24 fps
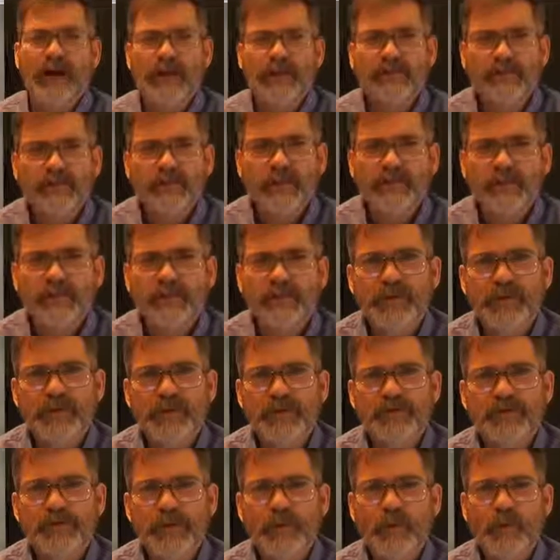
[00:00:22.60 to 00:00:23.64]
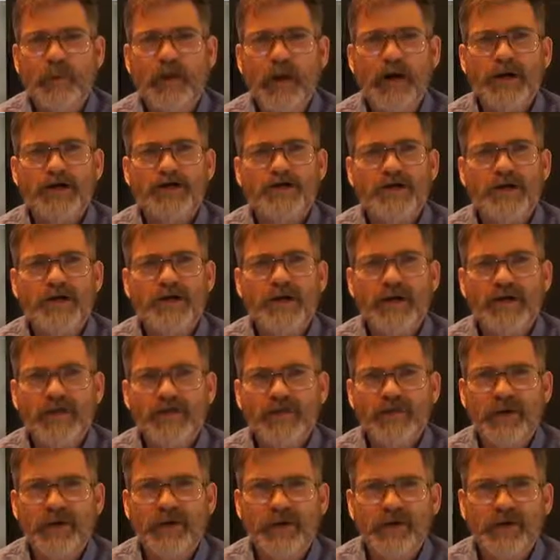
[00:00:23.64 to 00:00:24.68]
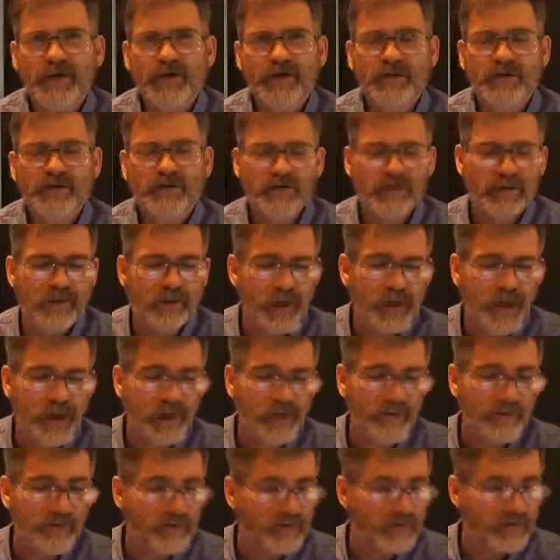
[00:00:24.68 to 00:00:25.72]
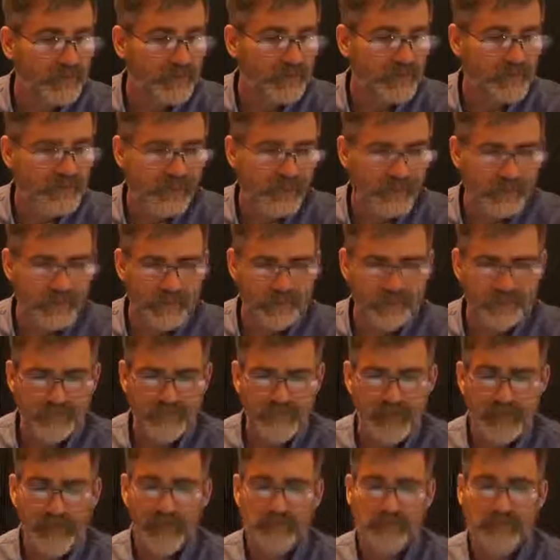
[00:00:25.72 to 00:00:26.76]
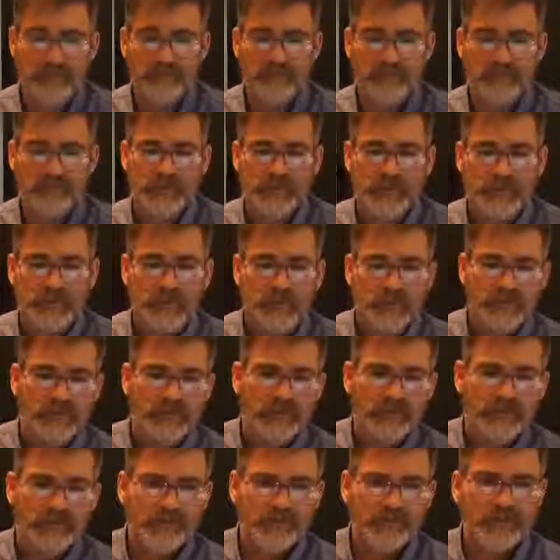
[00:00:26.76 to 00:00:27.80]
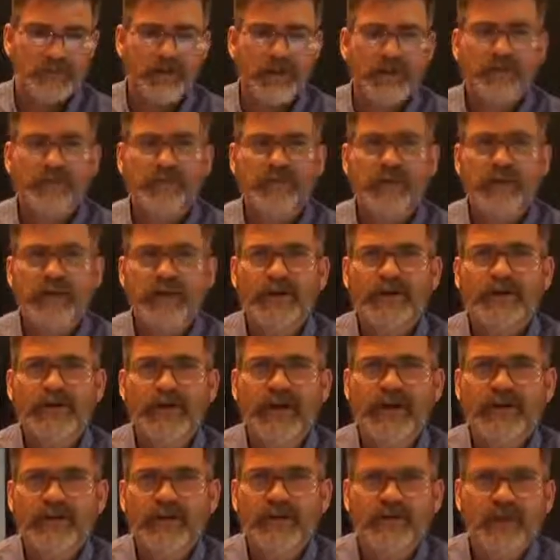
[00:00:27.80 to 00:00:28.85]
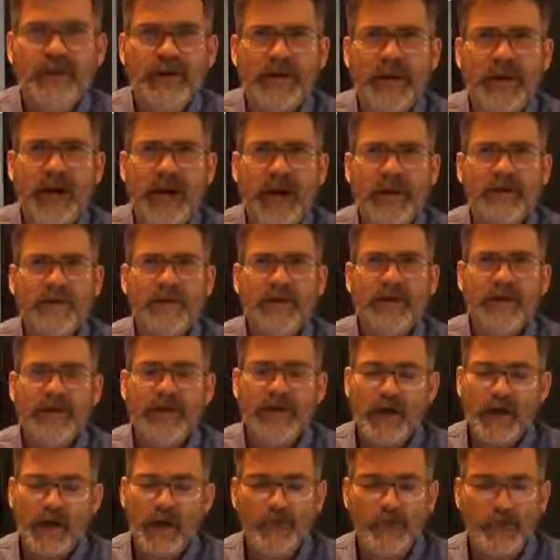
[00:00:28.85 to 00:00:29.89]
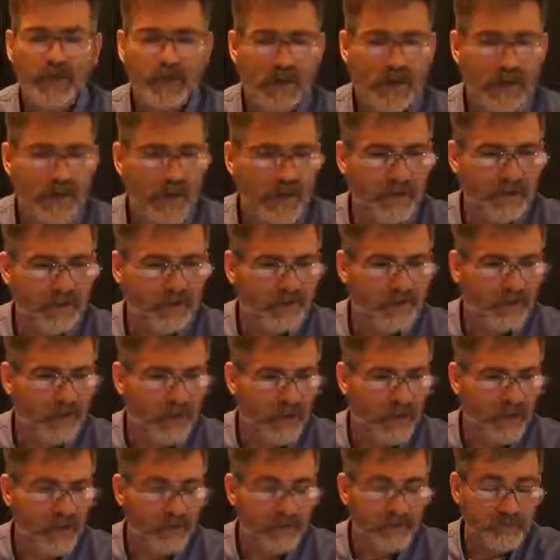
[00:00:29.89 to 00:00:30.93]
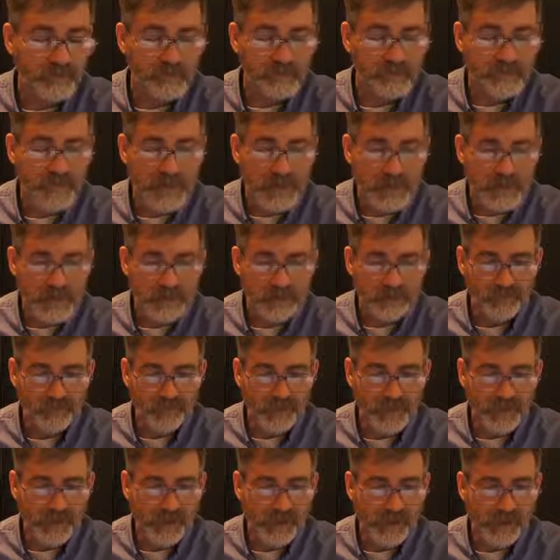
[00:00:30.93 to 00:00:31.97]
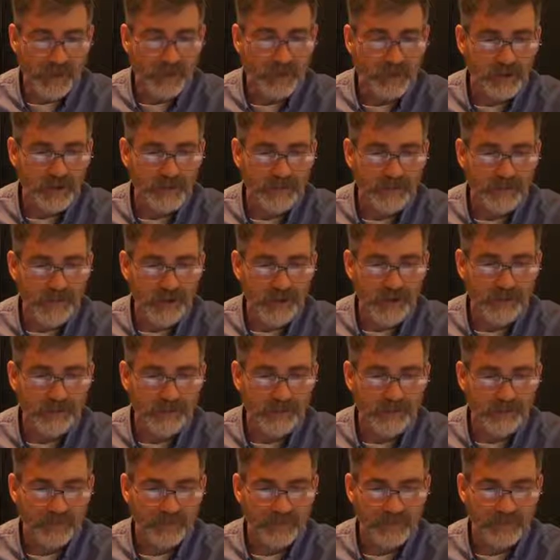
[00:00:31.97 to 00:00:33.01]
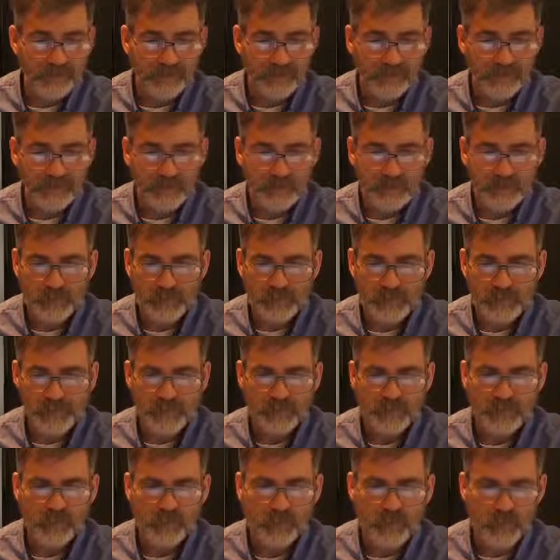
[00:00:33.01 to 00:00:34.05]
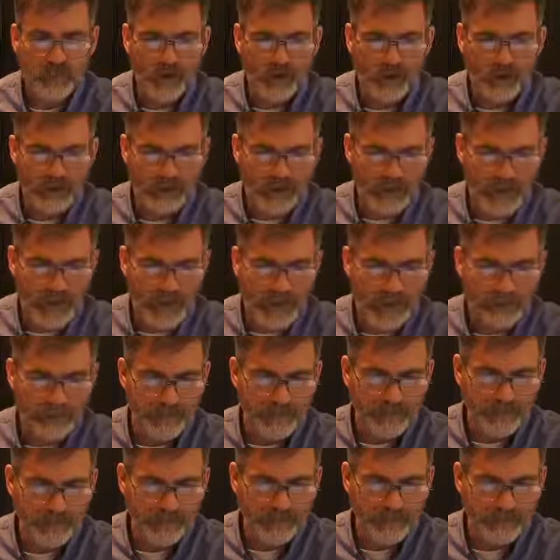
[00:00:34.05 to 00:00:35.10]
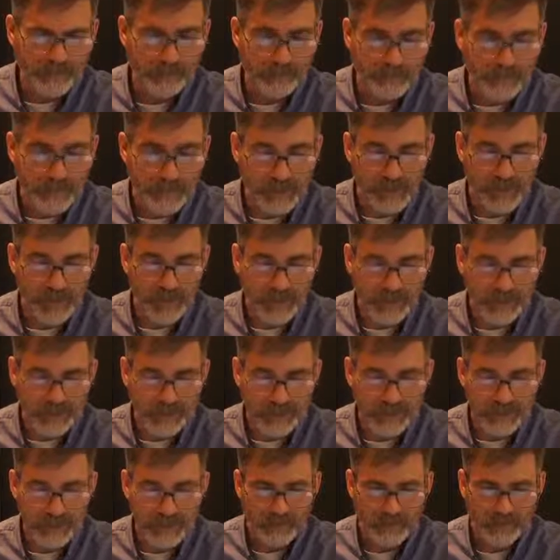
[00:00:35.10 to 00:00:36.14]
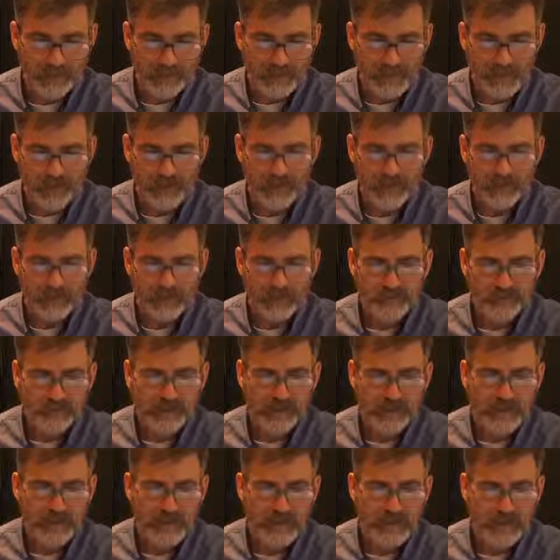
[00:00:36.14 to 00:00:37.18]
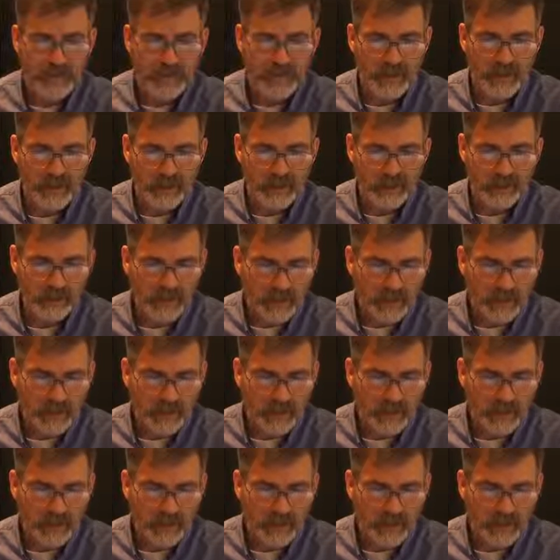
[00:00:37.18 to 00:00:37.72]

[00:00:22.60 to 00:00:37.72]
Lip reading: Stephen Ben-Nun. You're watching Israeli News Live, and we do have some very serious things that have been happening here over the last 2 days. Actually, I got this from Lorenzo and already happened originally, and what you're seeing here